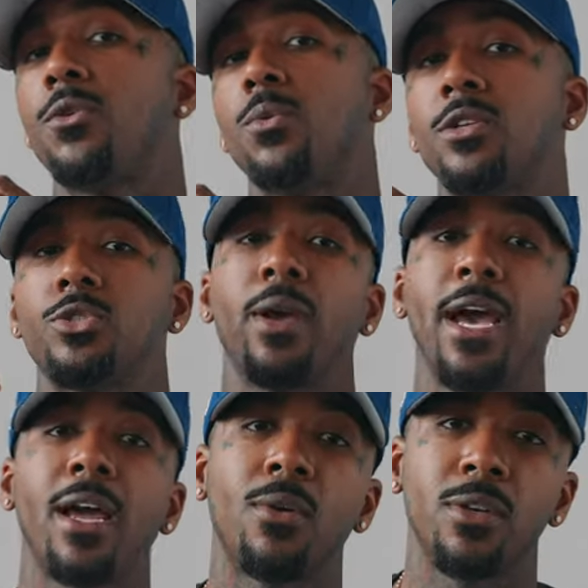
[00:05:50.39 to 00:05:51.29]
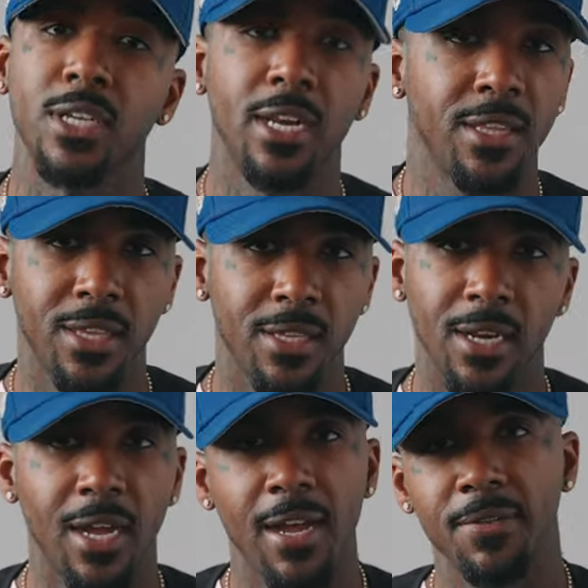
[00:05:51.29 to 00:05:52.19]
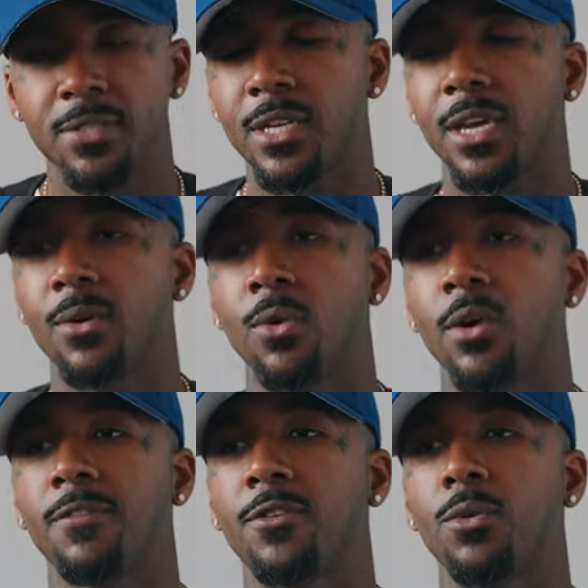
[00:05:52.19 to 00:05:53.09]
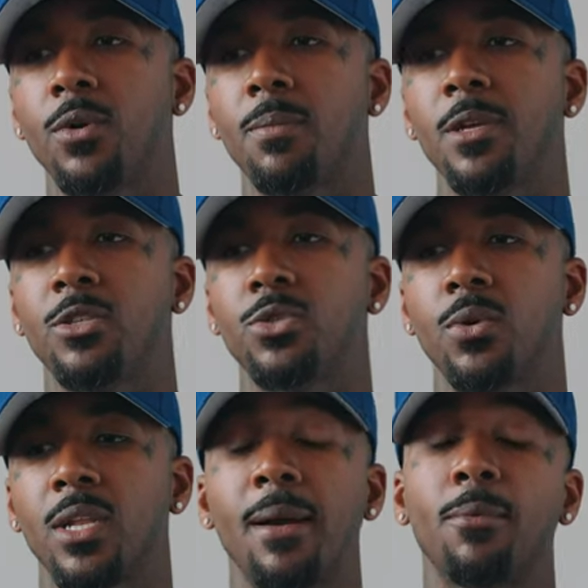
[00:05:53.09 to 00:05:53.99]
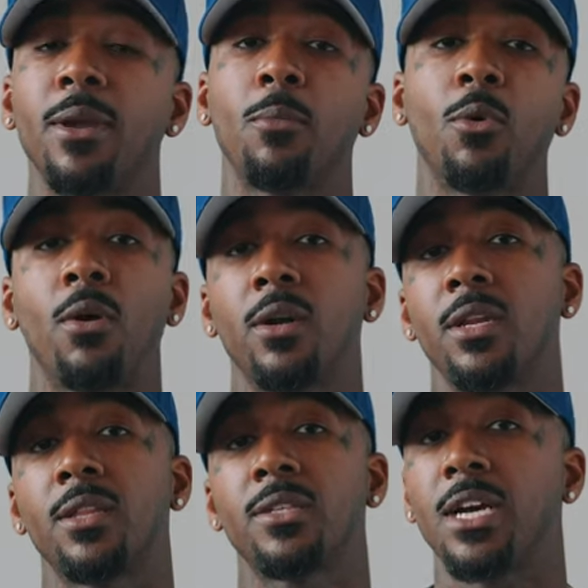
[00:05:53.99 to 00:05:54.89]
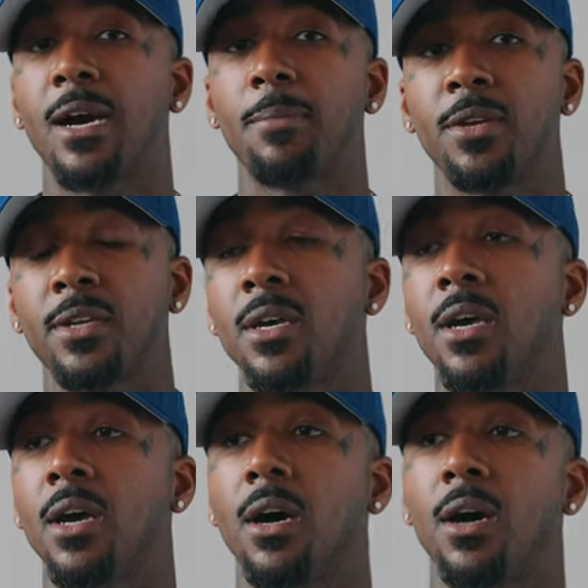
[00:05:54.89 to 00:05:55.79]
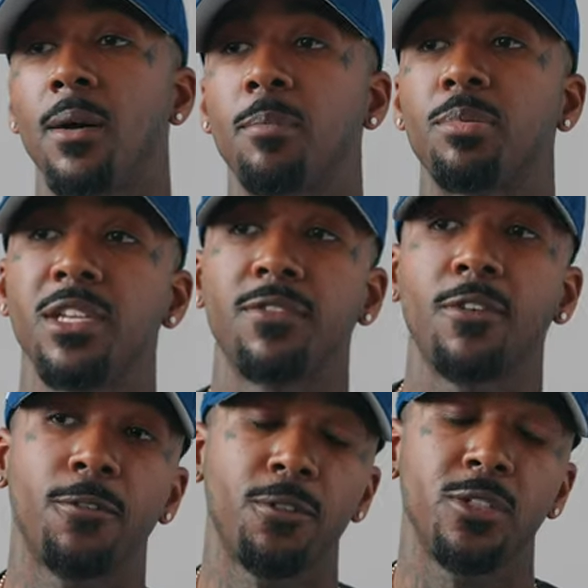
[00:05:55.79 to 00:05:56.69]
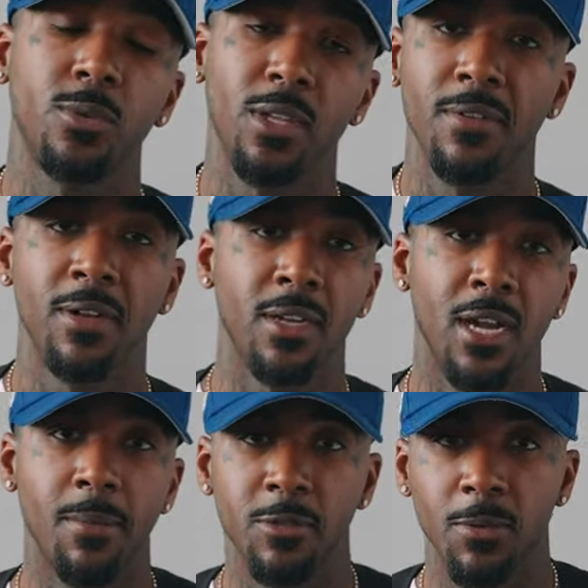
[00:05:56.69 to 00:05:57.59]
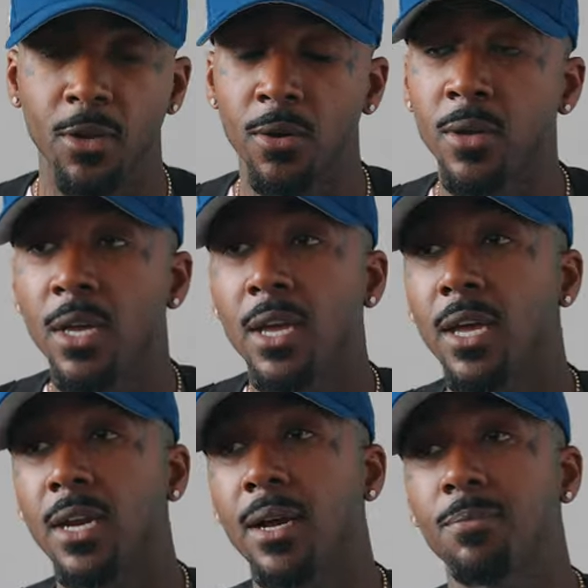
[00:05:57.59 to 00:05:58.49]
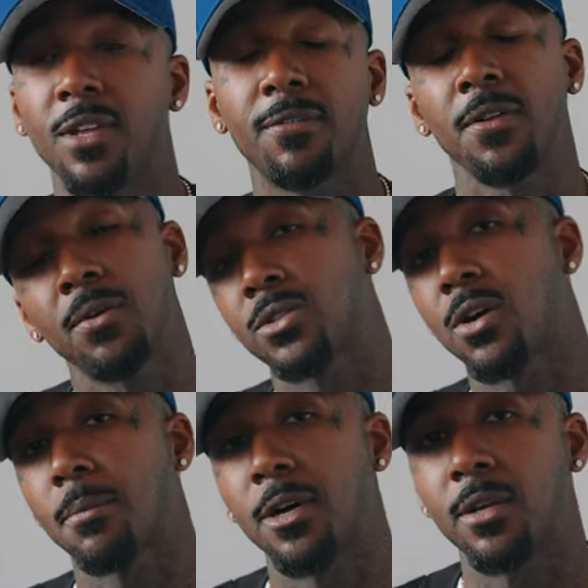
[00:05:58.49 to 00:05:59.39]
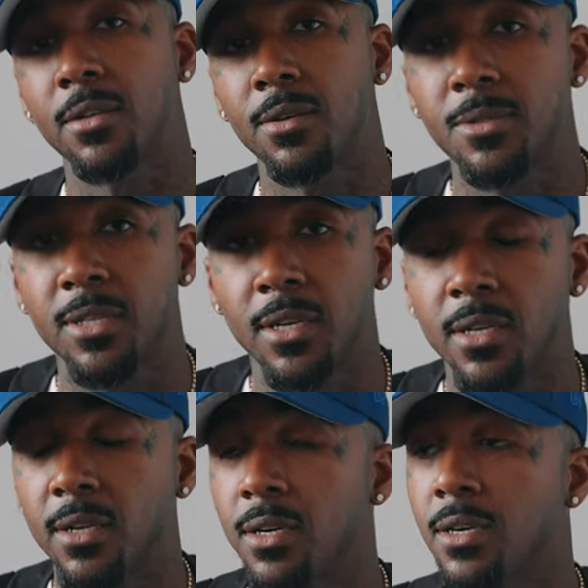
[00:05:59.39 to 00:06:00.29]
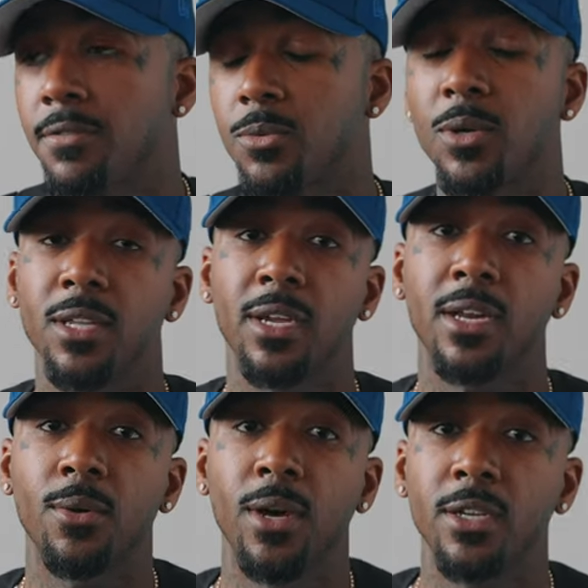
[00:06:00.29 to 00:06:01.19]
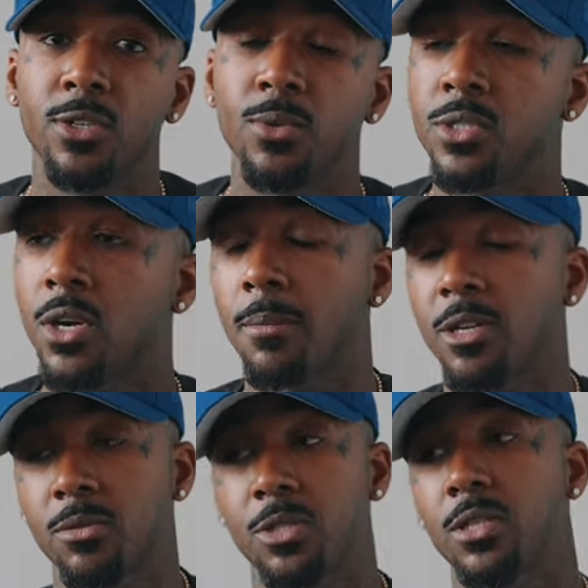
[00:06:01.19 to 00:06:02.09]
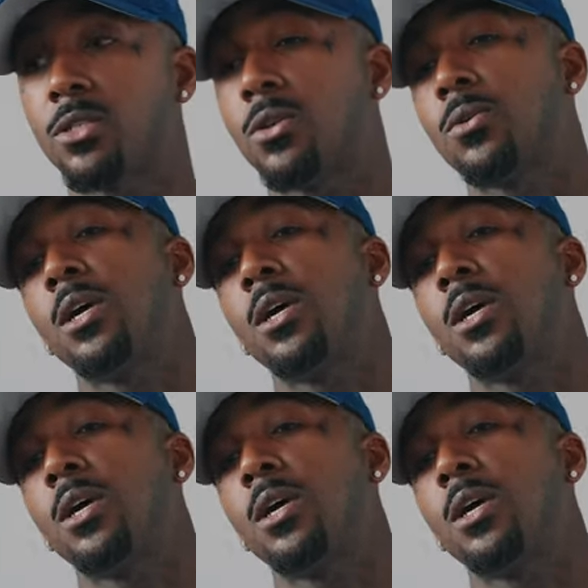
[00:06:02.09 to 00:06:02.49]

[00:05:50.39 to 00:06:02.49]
you want to add on to anything that I have to say or if you want me to elaborate more on another topic, um, please feel free to leave it in the comments below. And I'm definitely going to talk about it. You know what I'm saying? Uh, it's one thing I know how to do is talk about some shit. So